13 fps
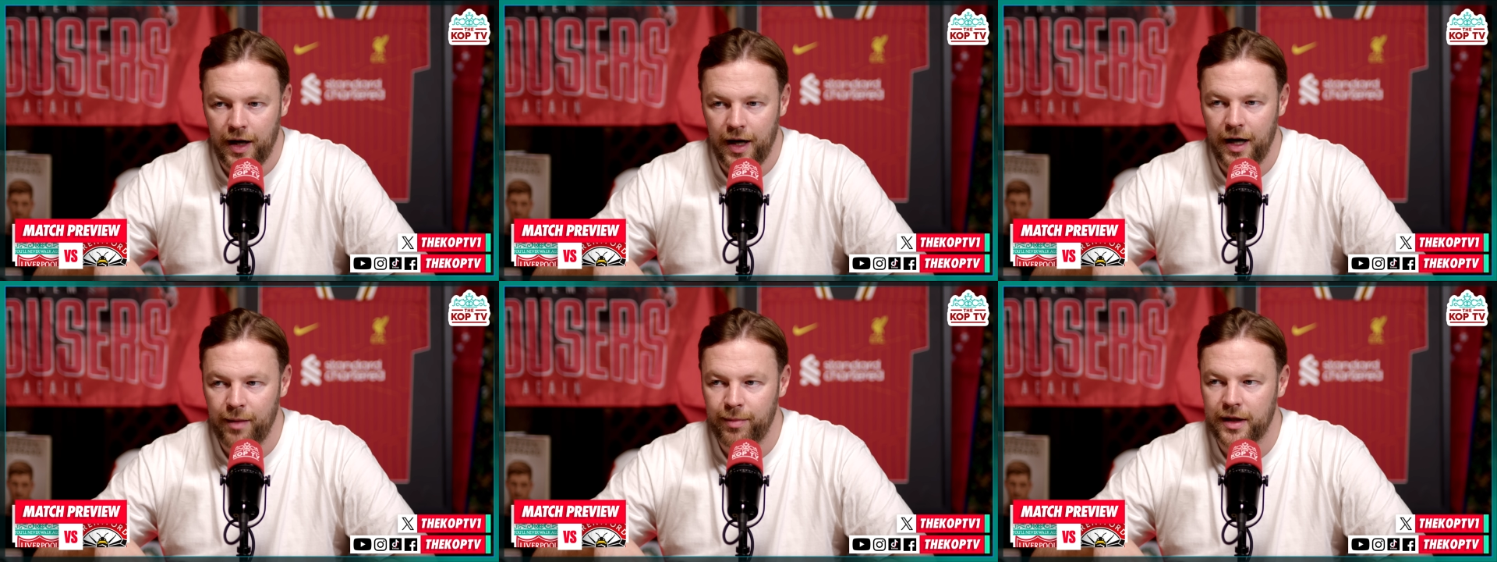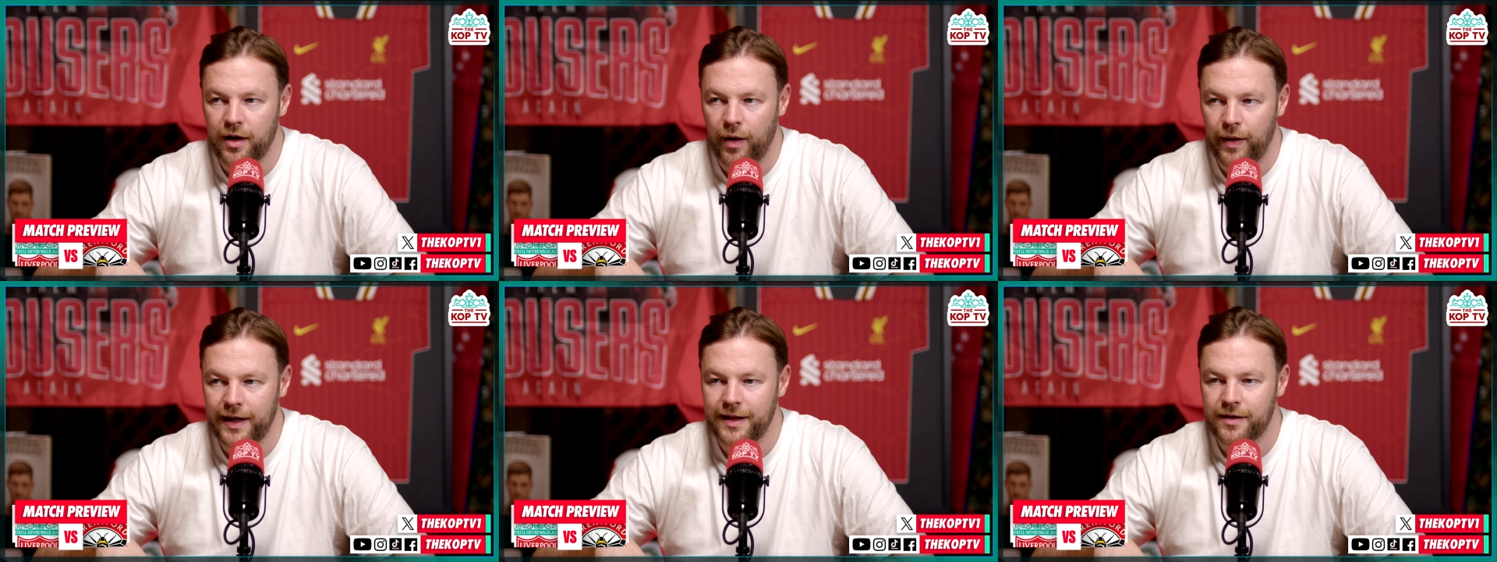I'd be
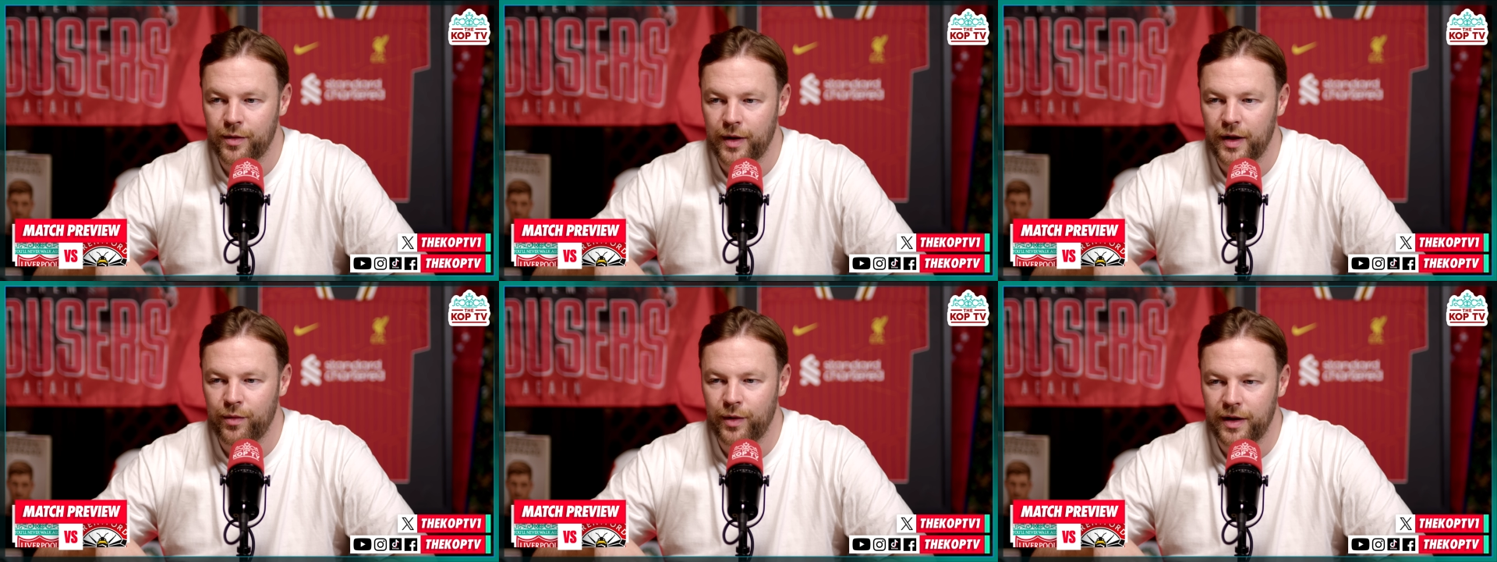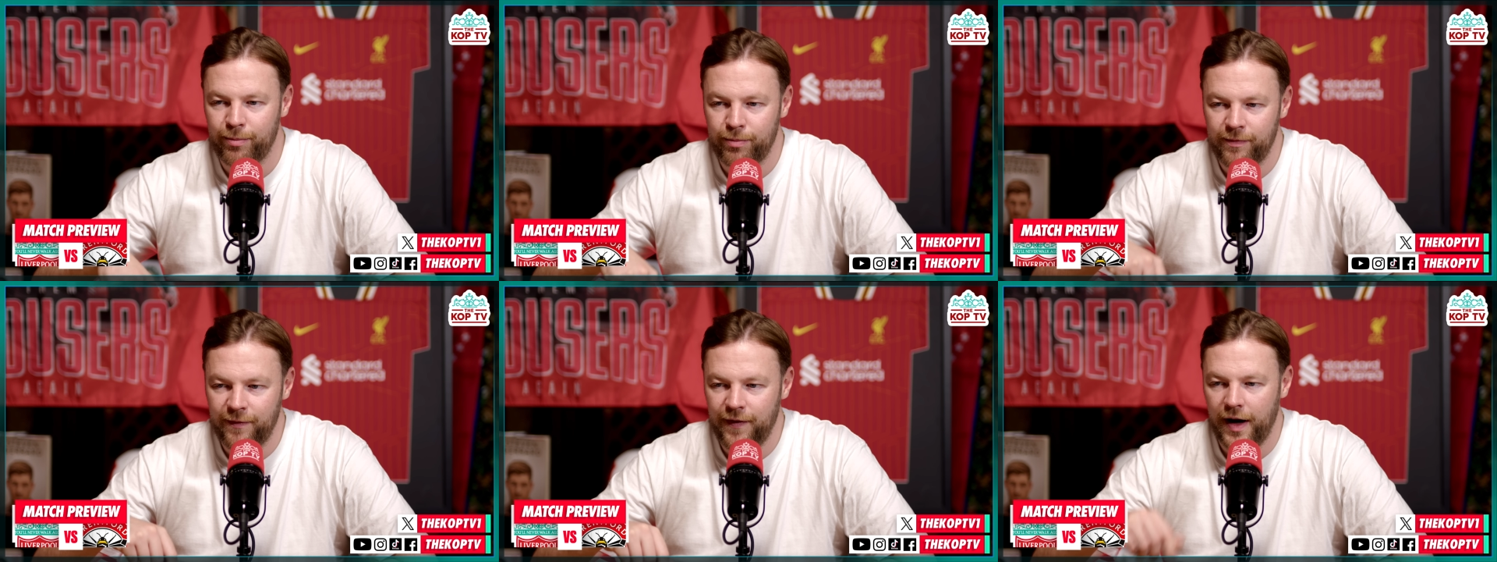going into it with
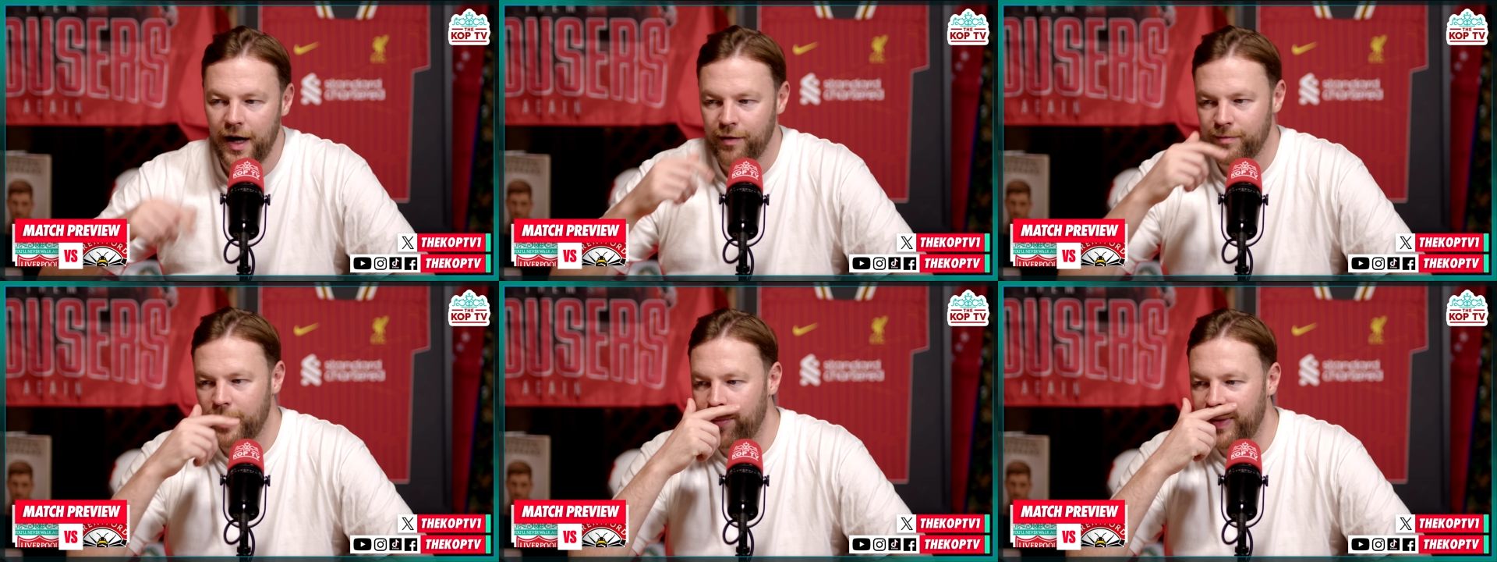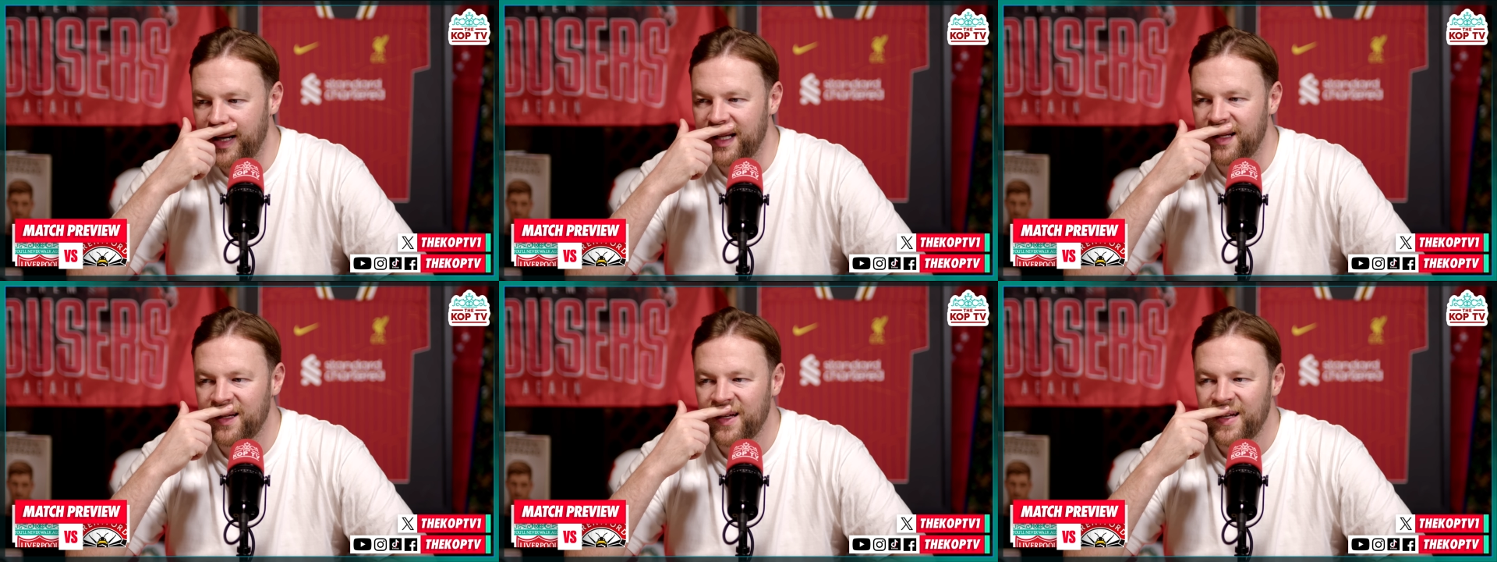fire in my belly,